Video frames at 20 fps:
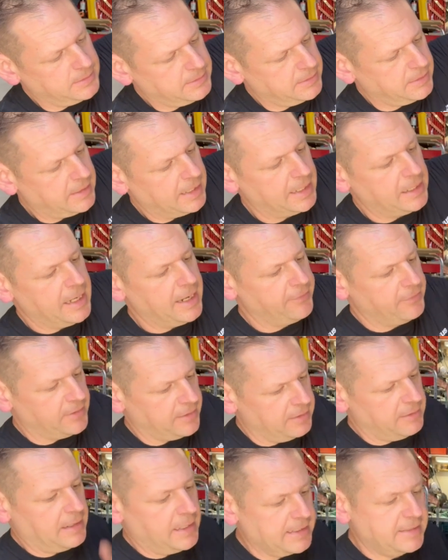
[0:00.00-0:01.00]

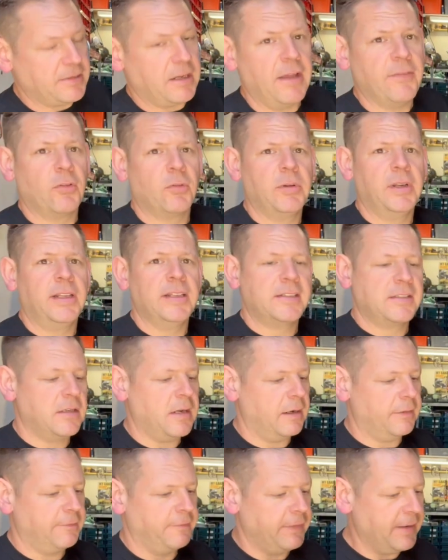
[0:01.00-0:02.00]
I still have a really
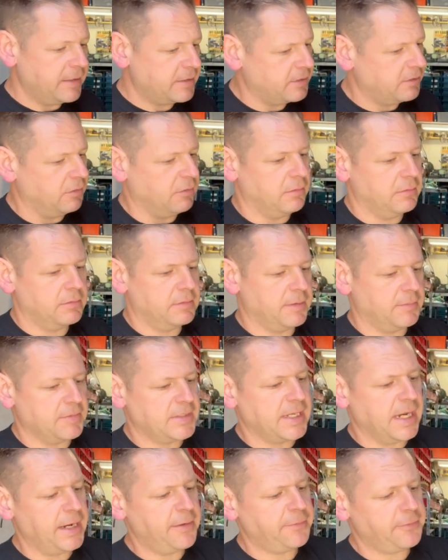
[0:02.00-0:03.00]
snug fit, so I'm
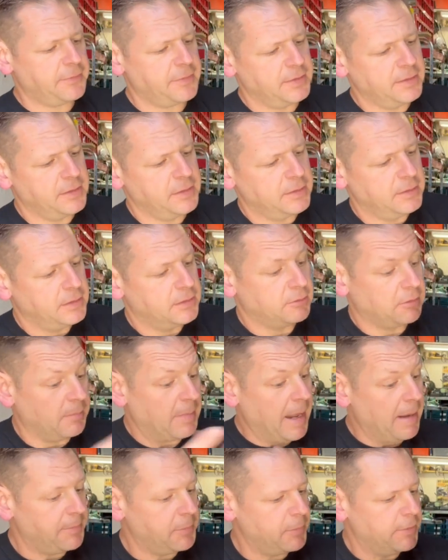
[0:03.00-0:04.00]
safe. So I'm
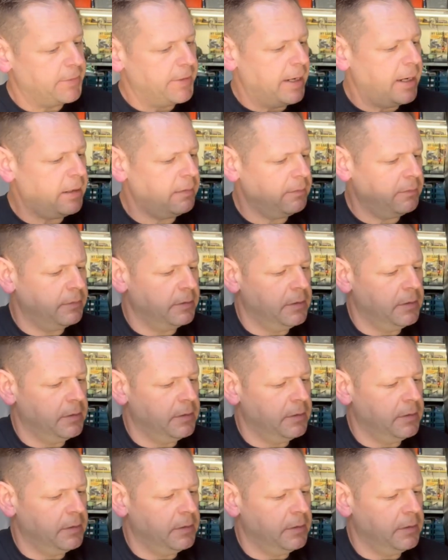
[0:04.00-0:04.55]
happy with that.